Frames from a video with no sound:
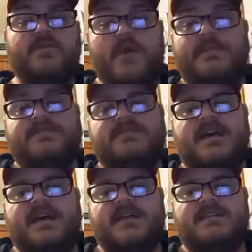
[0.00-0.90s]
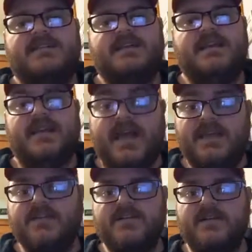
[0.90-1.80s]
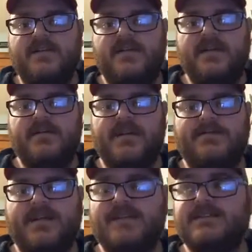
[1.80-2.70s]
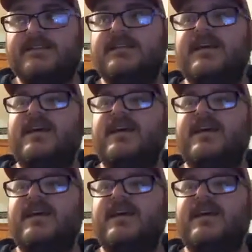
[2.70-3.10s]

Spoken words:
website and like your internet presence,